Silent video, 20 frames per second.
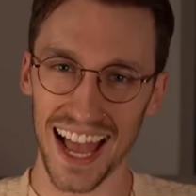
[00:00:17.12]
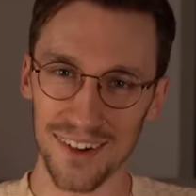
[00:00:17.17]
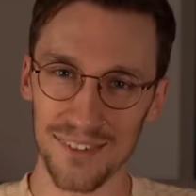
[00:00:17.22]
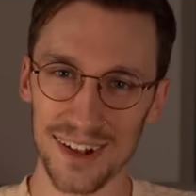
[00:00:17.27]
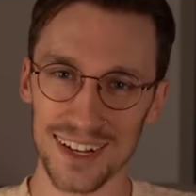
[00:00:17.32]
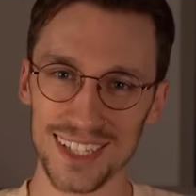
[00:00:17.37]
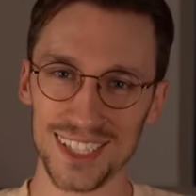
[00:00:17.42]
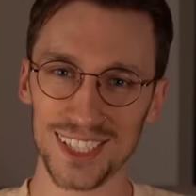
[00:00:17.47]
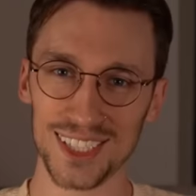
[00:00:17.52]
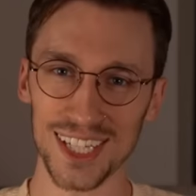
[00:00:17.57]
I
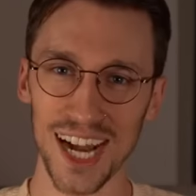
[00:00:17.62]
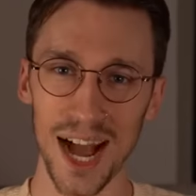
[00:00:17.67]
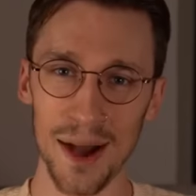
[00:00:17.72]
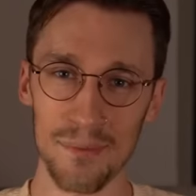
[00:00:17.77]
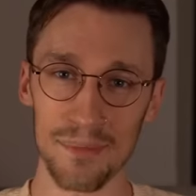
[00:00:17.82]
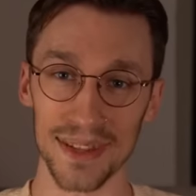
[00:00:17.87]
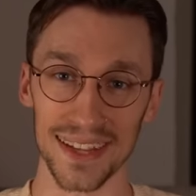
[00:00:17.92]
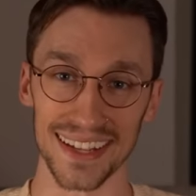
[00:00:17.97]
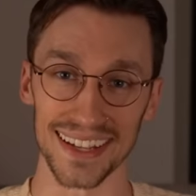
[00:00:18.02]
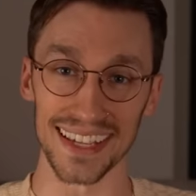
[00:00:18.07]
went
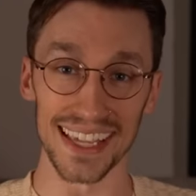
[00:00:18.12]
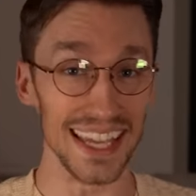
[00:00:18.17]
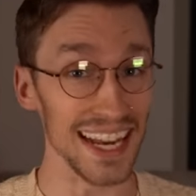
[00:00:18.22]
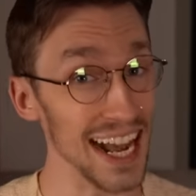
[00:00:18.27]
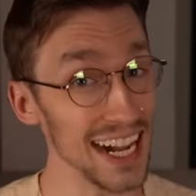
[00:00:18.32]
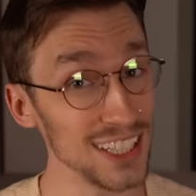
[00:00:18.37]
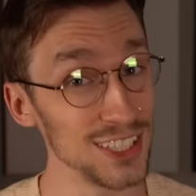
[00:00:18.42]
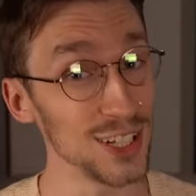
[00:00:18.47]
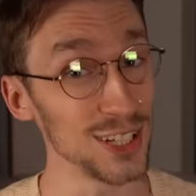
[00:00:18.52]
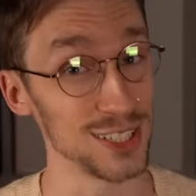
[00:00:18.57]
shopping, and
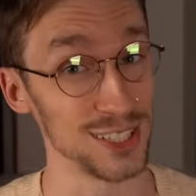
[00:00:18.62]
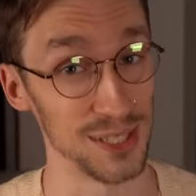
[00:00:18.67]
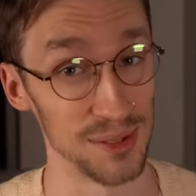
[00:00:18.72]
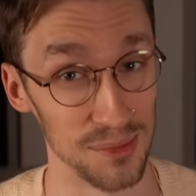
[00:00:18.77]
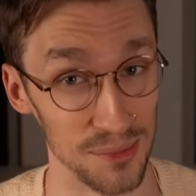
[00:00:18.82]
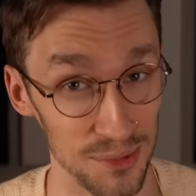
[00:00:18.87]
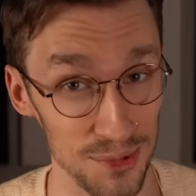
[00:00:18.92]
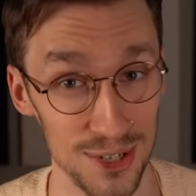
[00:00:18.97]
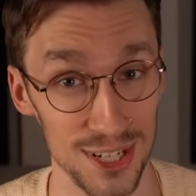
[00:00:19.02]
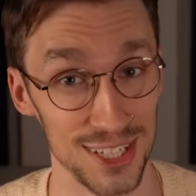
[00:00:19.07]
I took
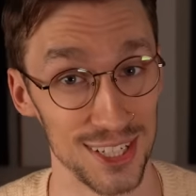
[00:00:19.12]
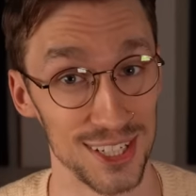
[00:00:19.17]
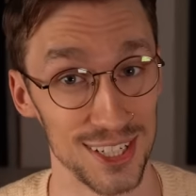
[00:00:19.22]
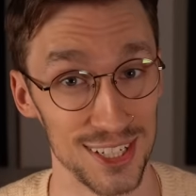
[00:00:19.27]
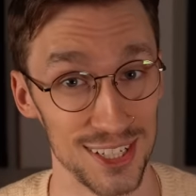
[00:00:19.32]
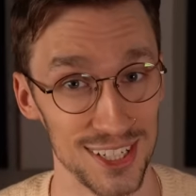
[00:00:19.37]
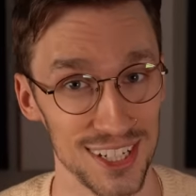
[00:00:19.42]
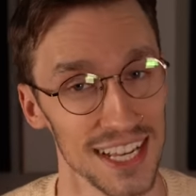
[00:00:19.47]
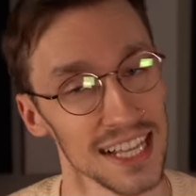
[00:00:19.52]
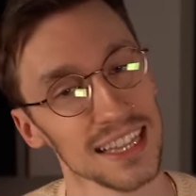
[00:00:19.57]
some
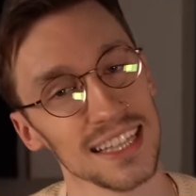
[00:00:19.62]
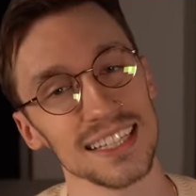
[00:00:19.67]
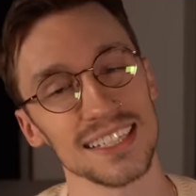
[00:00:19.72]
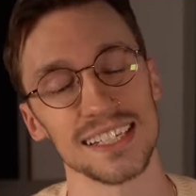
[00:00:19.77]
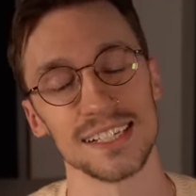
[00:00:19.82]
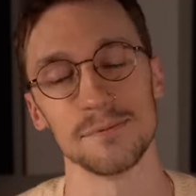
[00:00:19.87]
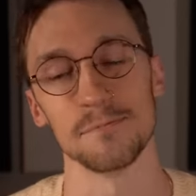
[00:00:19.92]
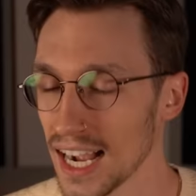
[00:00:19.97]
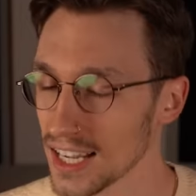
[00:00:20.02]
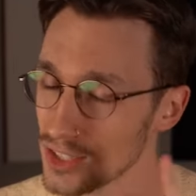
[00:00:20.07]
risks.
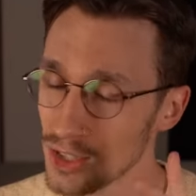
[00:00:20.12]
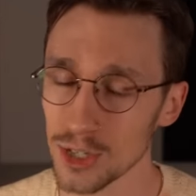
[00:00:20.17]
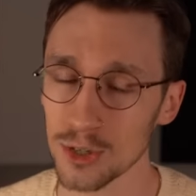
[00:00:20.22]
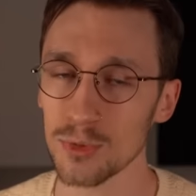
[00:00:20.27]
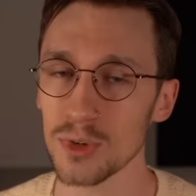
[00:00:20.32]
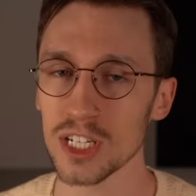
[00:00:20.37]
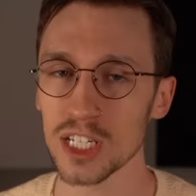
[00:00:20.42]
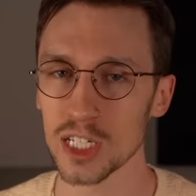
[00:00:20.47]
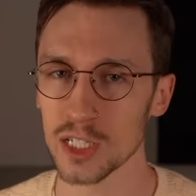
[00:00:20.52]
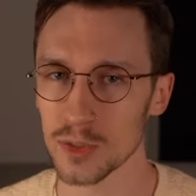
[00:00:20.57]
Listen, I took
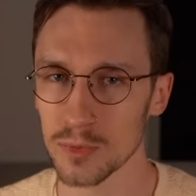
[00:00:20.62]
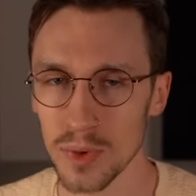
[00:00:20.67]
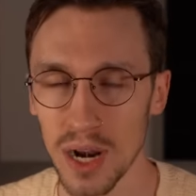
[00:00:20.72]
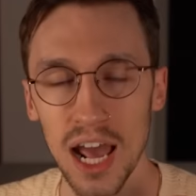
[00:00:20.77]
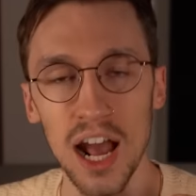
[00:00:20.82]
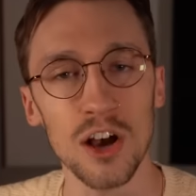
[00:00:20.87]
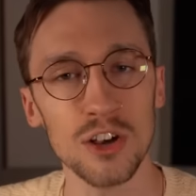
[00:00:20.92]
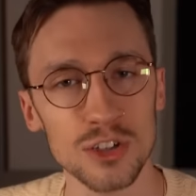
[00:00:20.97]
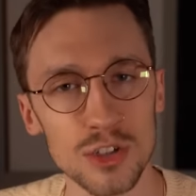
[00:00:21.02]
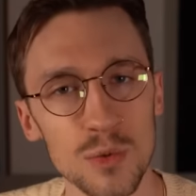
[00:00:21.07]
risks, but
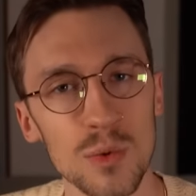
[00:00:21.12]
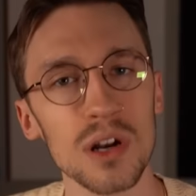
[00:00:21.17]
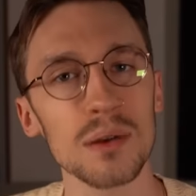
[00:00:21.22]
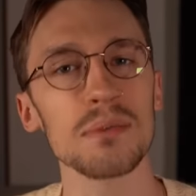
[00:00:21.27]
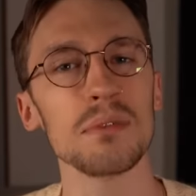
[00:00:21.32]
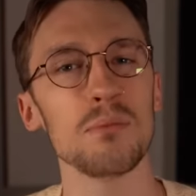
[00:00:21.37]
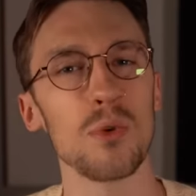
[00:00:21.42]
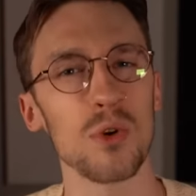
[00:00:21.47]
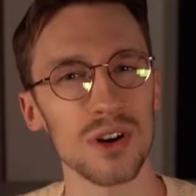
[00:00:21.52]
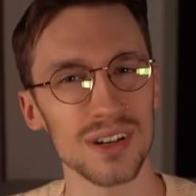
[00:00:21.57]
I also want
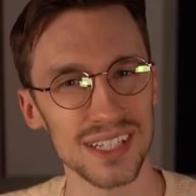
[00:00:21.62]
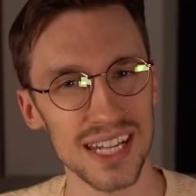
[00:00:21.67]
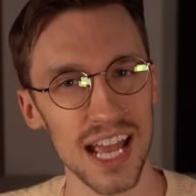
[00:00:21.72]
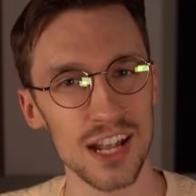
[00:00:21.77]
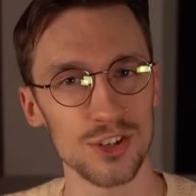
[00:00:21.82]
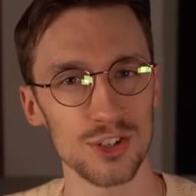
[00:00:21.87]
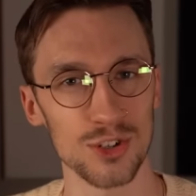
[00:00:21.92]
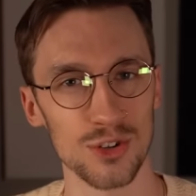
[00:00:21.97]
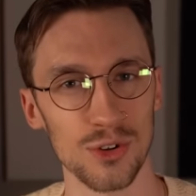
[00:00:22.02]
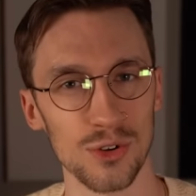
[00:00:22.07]
to be more
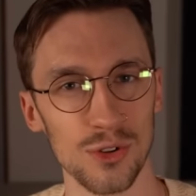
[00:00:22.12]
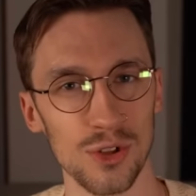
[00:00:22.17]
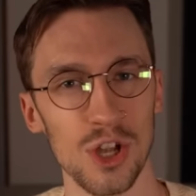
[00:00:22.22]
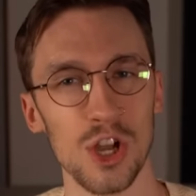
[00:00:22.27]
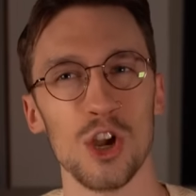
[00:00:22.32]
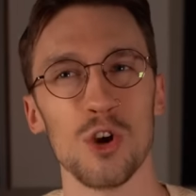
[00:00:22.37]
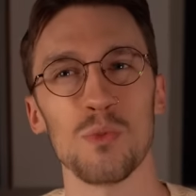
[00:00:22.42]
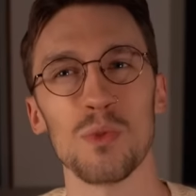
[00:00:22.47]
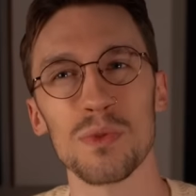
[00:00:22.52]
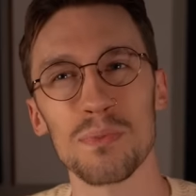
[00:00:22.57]
intentional
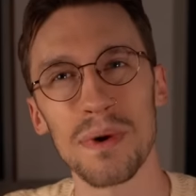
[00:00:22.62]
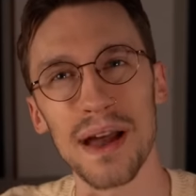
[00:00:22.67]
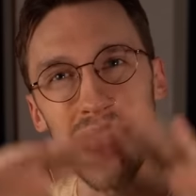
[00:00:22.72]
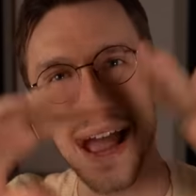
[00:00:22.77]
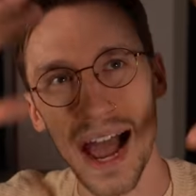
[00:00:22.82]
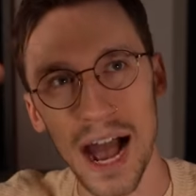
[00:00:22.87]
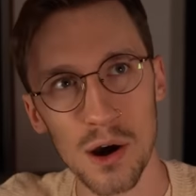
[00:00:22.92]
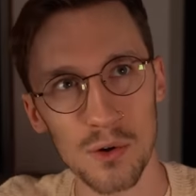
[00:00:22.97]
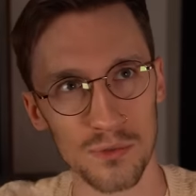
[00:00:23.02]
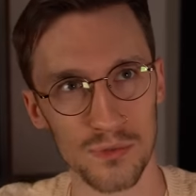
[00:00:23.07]
with my
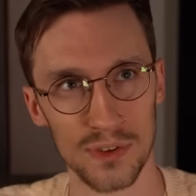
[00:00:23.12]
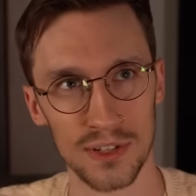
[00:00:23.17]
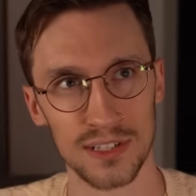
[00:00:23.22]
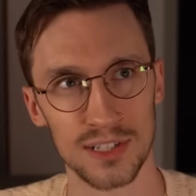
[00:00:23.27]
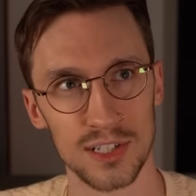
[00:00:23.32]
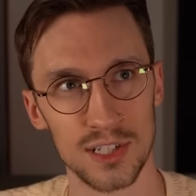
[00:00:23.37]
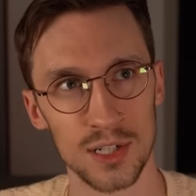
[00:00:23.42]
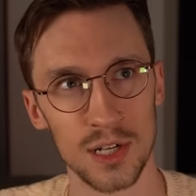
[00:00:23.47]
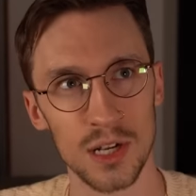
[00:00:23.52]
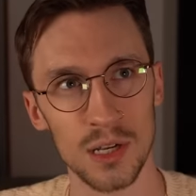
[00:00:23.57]

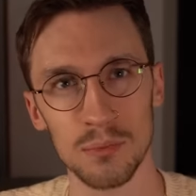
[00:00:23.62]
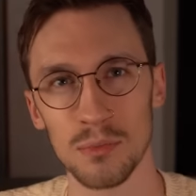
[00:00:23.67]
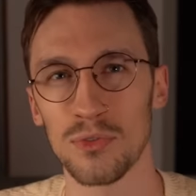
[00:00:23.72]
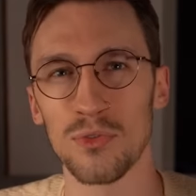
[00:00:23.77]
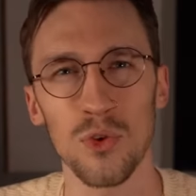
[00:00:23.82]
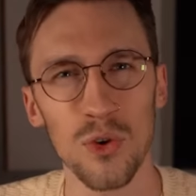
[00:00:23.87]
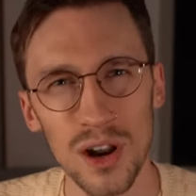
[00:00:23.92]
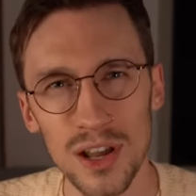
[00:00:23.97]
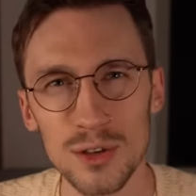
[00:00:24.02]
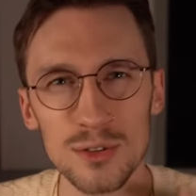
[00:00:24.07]
outfits.
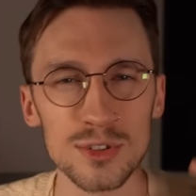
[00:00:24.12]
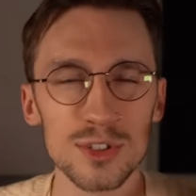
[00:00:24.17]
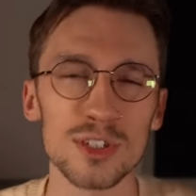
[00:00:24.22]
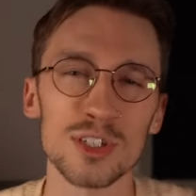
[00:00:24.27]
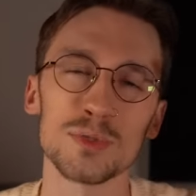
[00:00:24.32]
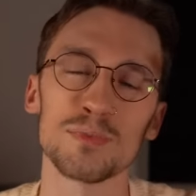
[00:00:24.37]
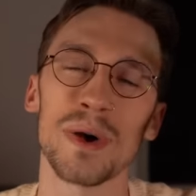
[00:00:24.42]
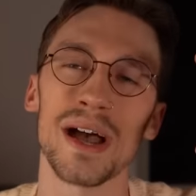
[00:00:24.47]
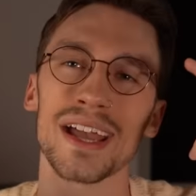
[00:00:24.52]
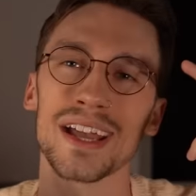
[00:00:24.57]
Before, I used to
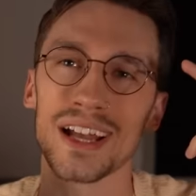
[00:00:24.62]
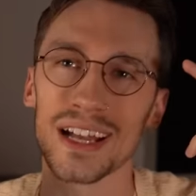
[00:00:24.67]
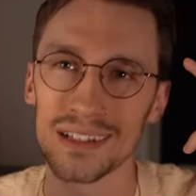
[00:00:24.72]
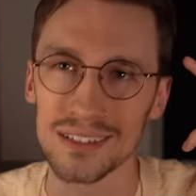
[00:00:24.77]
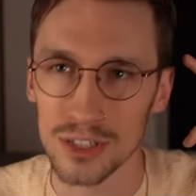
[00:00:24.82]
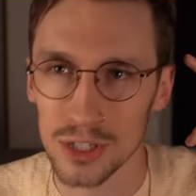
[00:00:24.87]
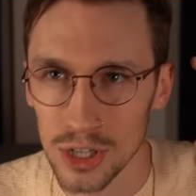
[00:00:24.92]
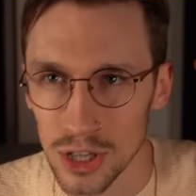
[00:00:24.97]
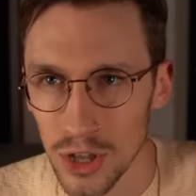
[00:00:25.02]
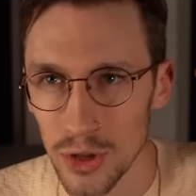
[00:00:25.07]
just buy
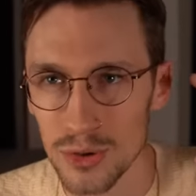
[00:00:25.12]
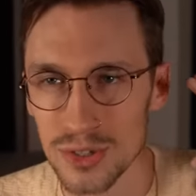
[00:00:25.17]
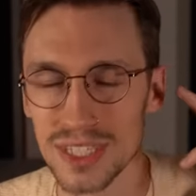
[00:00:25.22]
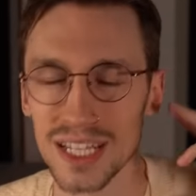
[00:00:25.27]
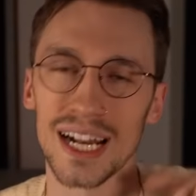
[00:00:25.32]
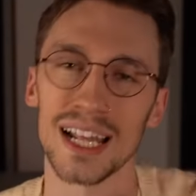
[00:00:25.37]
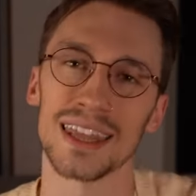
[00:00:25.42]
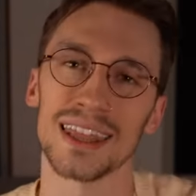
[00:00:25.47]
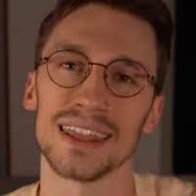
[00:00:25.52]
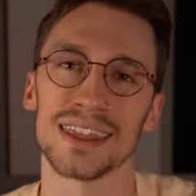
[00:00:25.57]
clothes
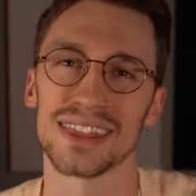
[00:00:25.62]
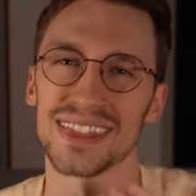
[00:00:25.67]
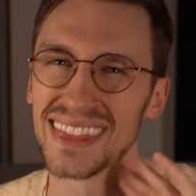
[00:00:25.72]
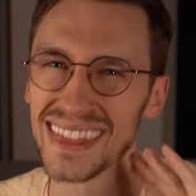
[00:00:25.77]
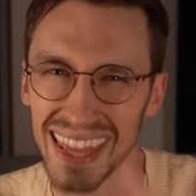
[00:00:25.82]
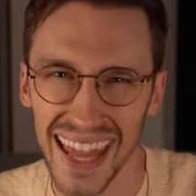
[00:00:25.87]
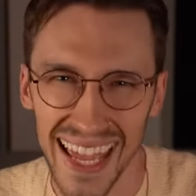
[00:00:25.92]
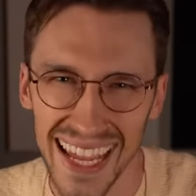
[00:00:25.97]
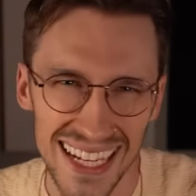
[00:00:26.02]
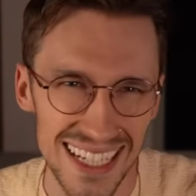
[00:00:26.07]
that I
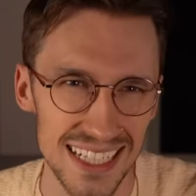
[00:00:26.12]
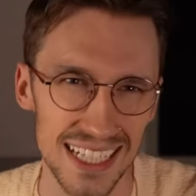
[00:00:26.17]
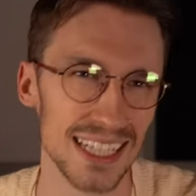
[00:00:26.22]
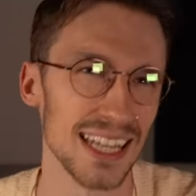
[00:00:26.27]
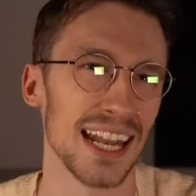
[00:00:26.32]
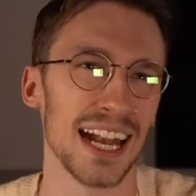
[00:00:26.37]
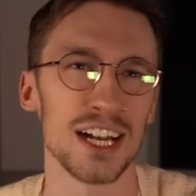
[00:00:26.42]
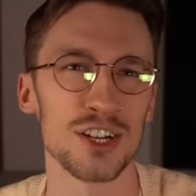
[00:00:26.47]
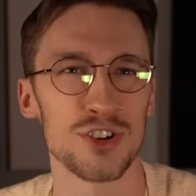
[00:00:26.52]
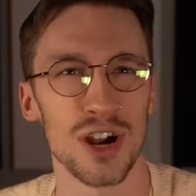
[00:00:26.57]
liked, and
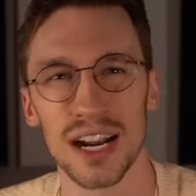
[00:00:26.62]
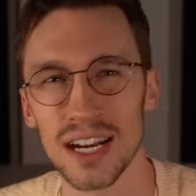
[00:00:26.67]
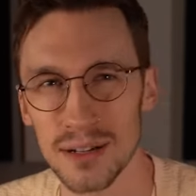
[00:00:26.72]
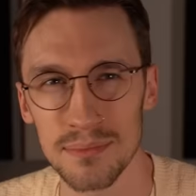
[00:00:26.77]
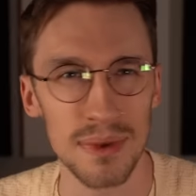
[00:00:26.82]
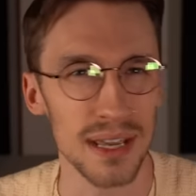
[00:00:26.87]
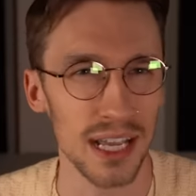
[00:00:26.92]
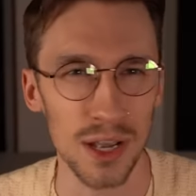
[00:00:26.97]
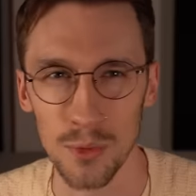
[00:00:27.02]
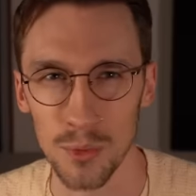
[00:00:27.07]
then I tried to
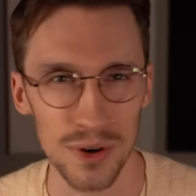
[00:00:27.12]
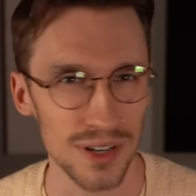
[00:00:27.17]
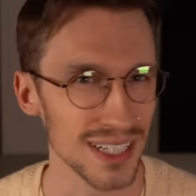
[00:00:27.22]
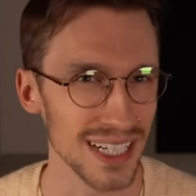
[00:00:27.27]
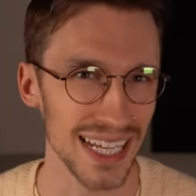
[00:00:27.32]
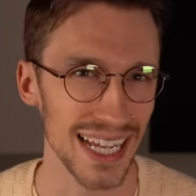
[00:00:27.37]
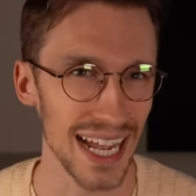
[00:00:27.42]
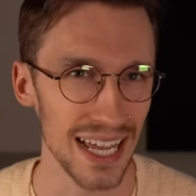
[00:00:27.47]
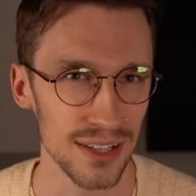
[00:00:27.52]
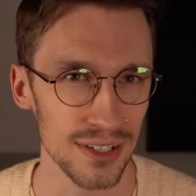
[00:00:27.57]
make it work
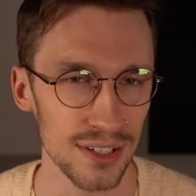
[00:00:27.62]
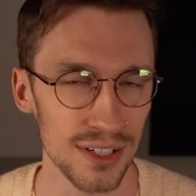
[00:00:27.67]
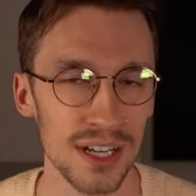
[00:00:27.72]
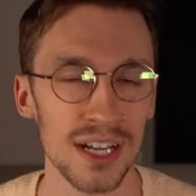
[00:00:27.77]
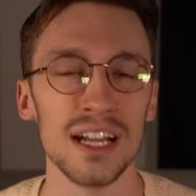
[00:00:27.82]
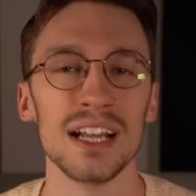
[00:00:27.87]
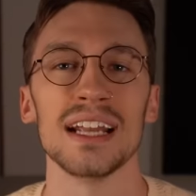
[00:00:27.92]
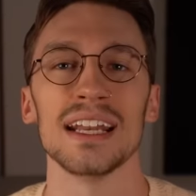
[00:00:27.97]
together.